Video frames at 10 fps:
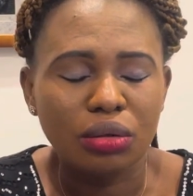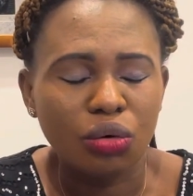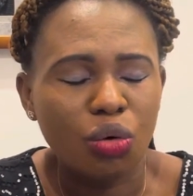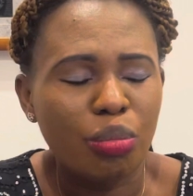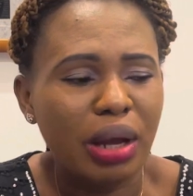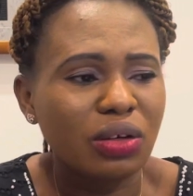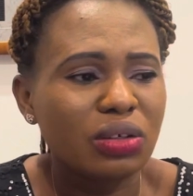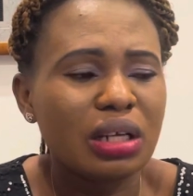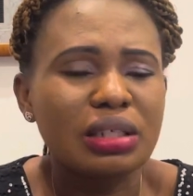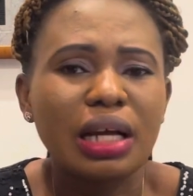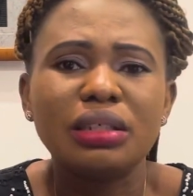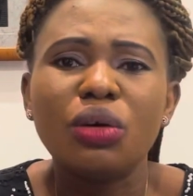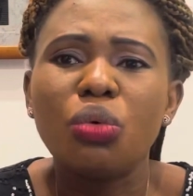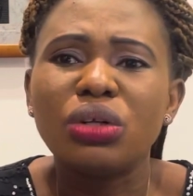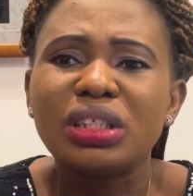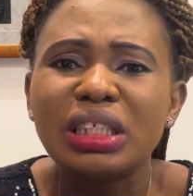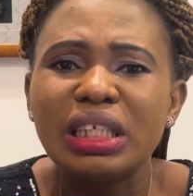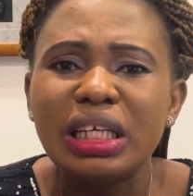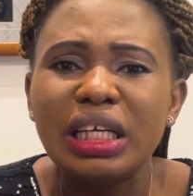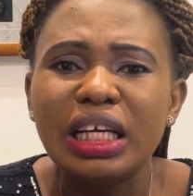Oh my goodness. I said, what?
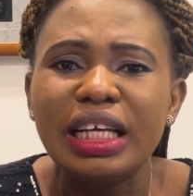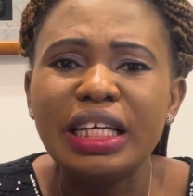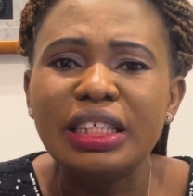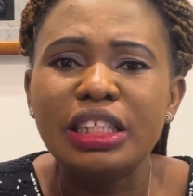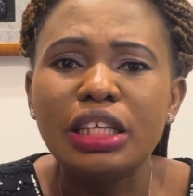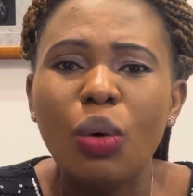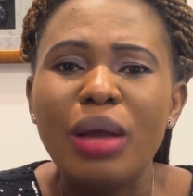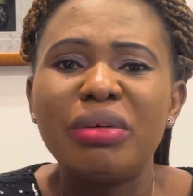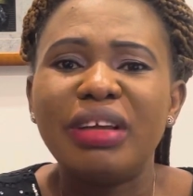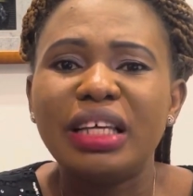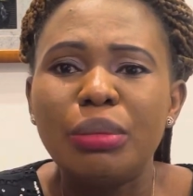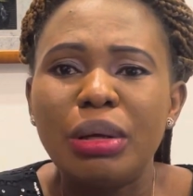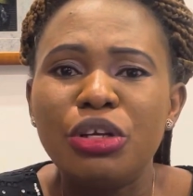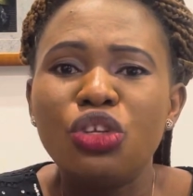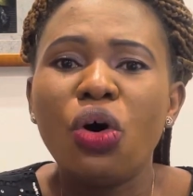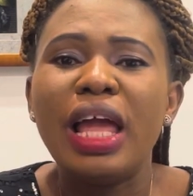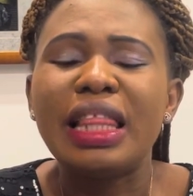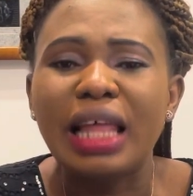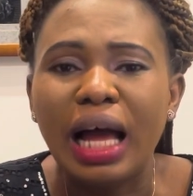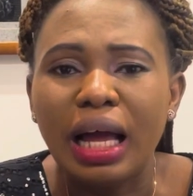She said, why you behave like a baby? You don't
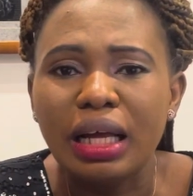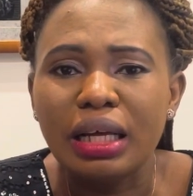enter.